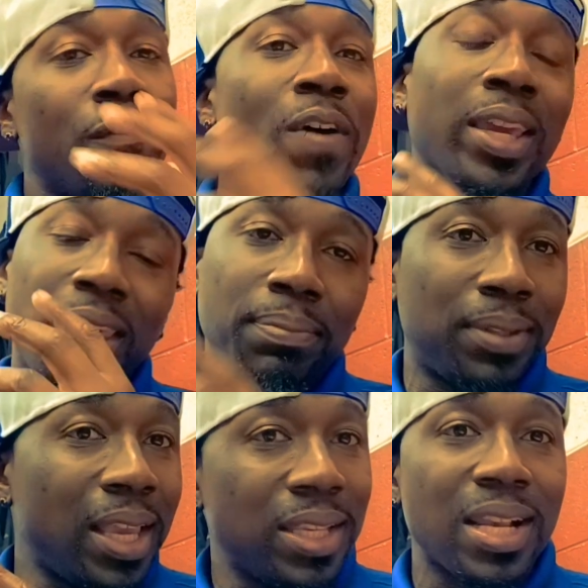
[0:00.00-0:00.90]
if I keep
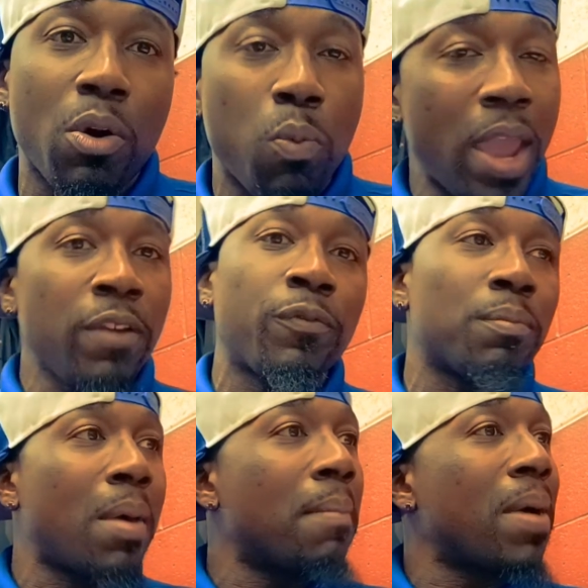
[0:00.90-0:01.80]
things away
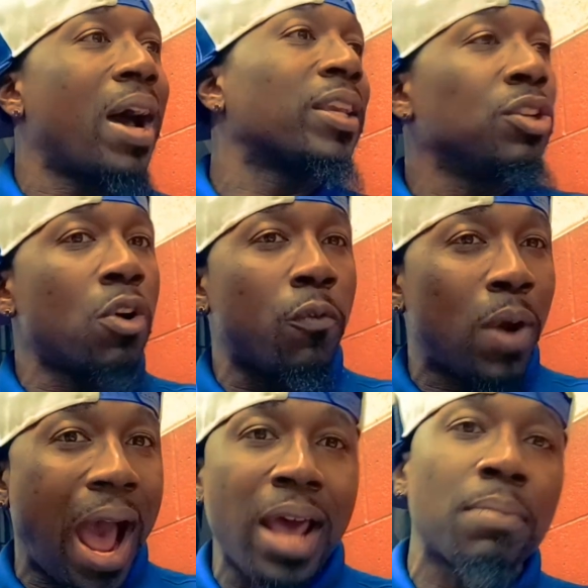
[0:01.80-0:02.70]
from my mind, you know,
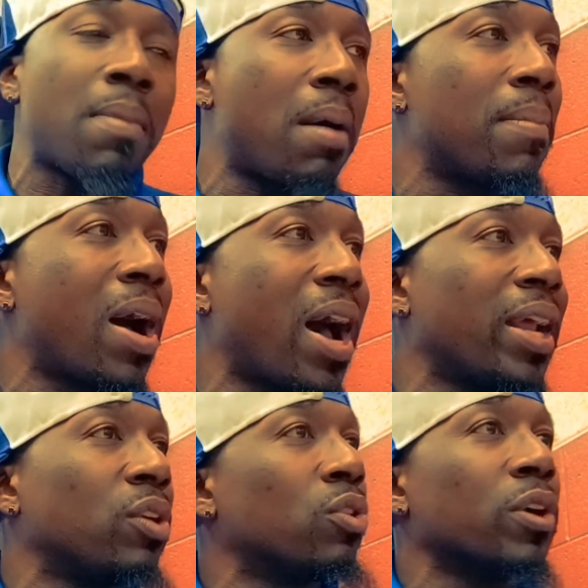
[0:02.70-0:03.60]
out of my
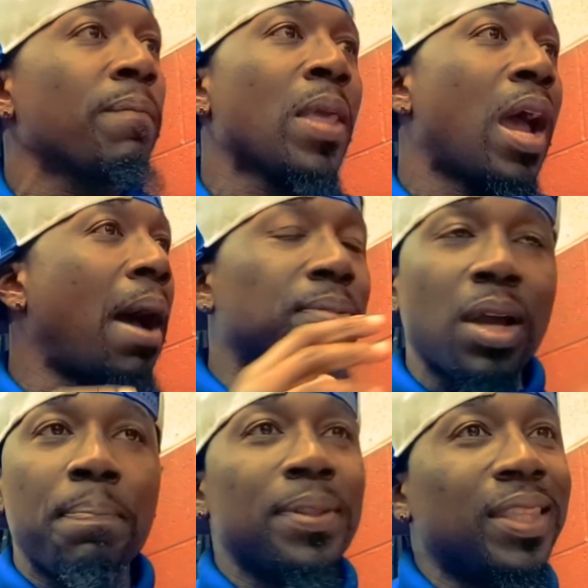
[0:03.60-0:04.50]
mind, or I'm
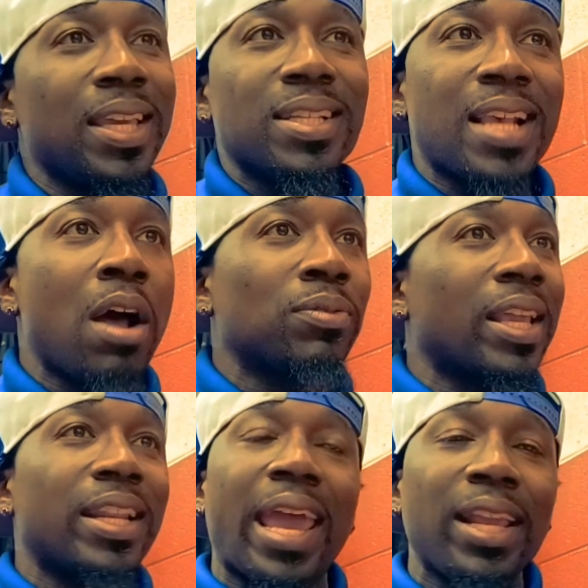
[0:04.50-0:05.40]
dumping things out
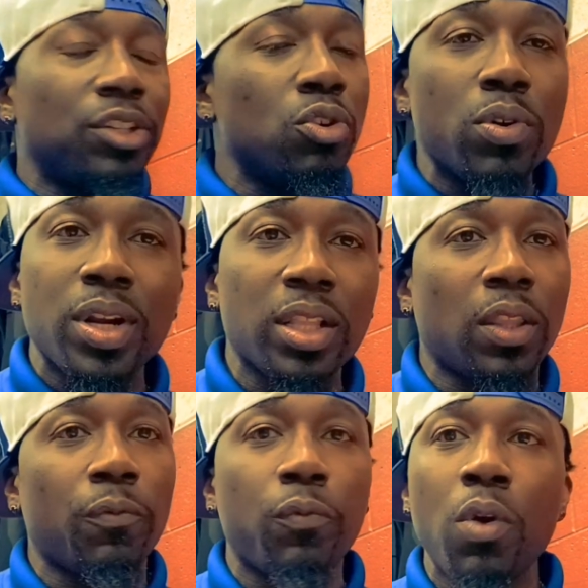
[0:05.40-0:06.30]
that ain't doing
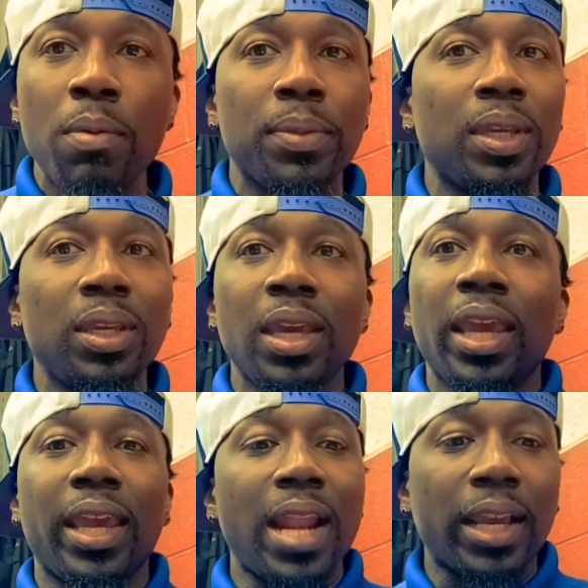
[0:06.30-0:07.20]
nothing for me,
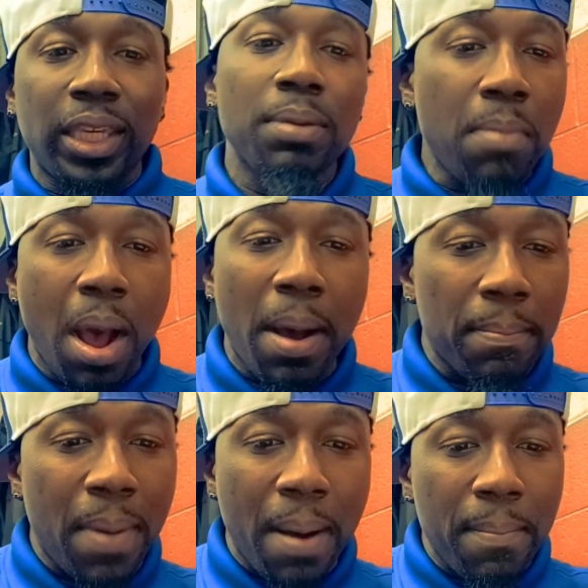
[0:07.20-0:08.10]
and I keep my,
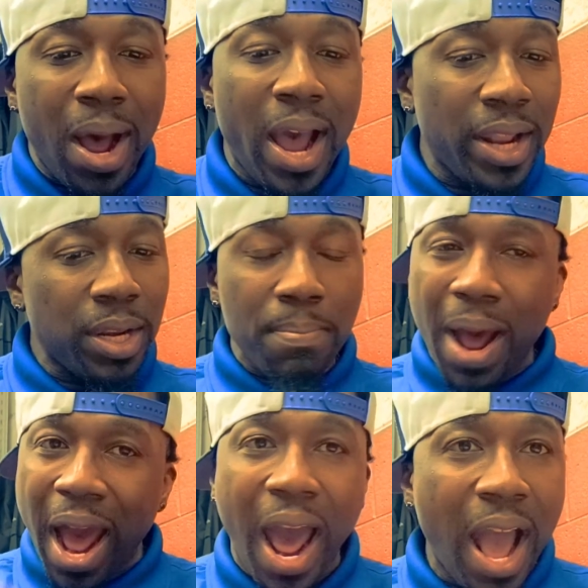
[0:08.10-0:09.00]
my mind and
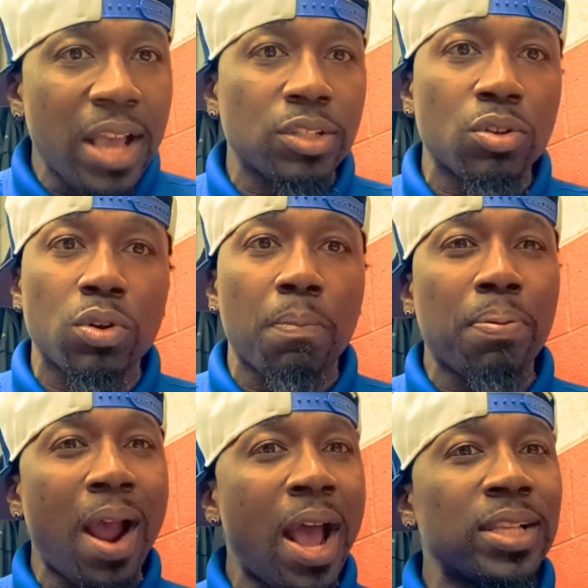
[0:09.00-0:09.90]
my eyes on the
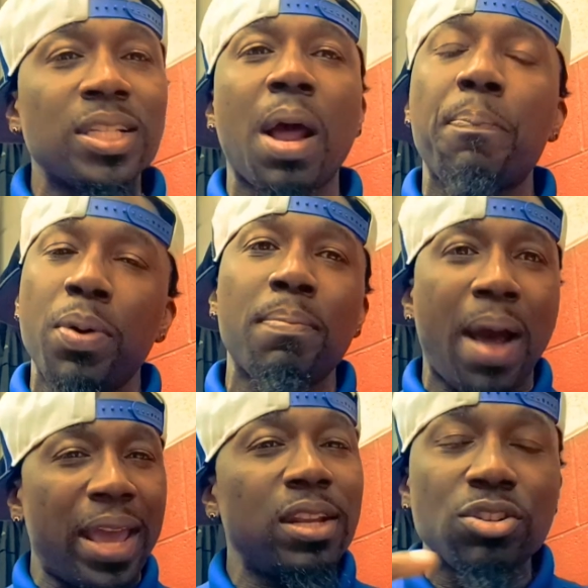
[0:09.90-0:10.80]
prize and I put
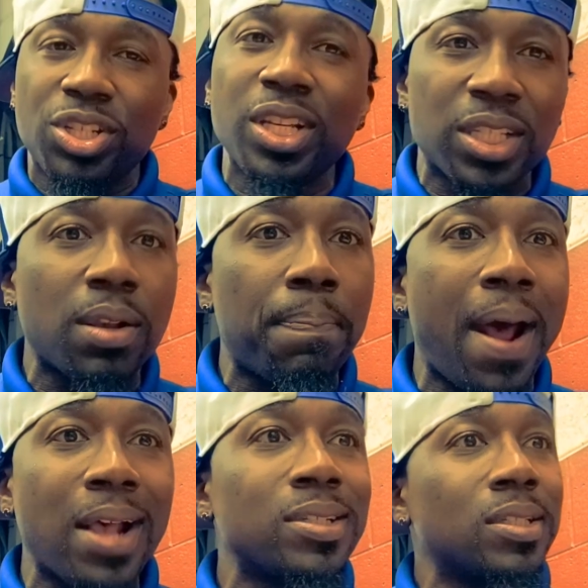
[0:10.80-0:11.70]
my energy into
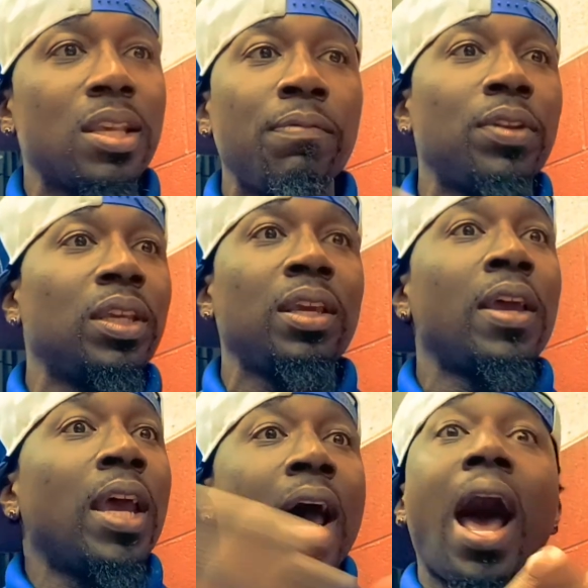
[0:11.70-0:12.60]
positivity,
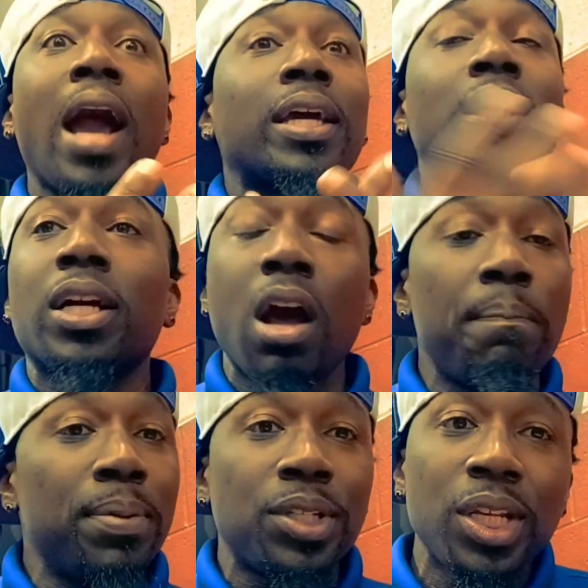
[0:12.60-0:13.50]
I could
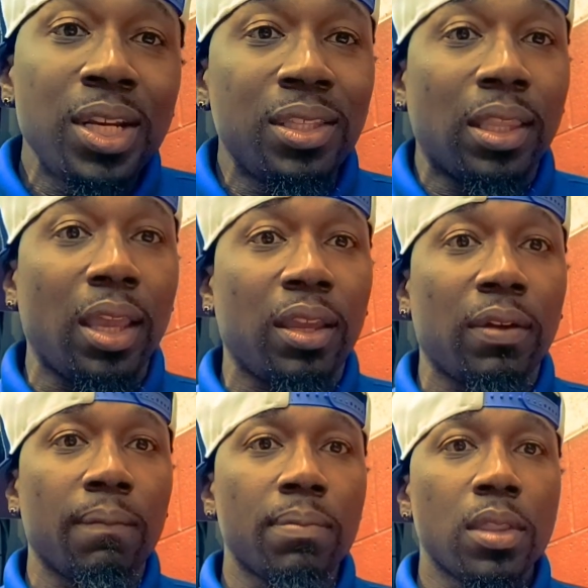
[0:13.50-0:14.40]
accomplish anything.